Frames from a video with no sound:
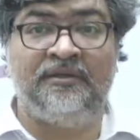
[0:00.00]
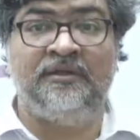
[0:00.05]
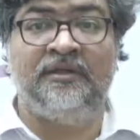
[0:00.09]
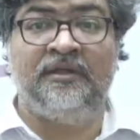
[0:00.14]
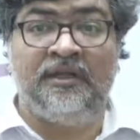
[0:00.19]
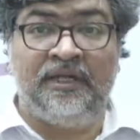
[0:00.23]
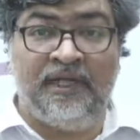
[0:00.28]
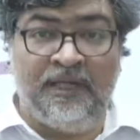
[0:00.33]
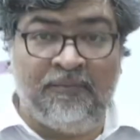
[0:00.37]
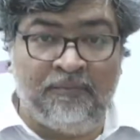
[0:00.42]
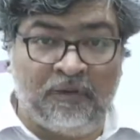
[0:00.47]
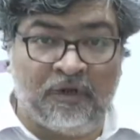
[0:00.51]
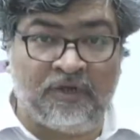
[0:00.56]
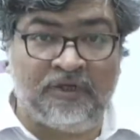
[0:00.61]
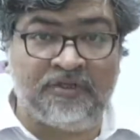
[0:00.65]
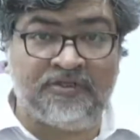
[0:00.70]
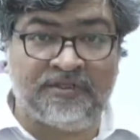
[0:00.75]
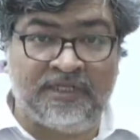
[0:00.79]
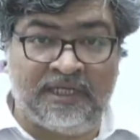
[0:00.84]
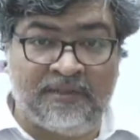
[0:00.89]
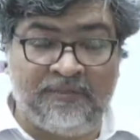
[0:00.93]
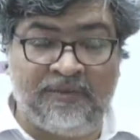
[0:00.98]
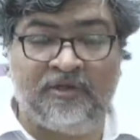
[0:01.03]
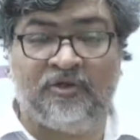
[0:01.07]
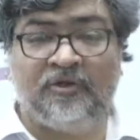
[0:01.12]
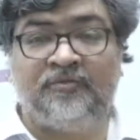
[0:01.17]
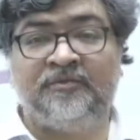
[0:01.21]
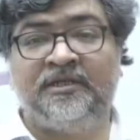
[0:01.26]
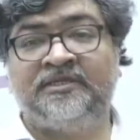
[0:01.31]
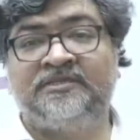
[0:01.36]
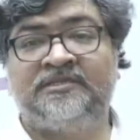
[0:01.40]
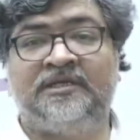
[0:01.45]
important segment of the
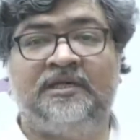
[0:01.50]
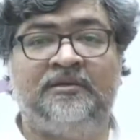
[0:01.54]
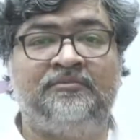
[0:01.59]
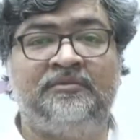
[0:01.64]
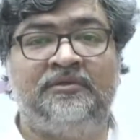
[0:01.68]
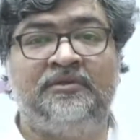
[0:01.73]
exam.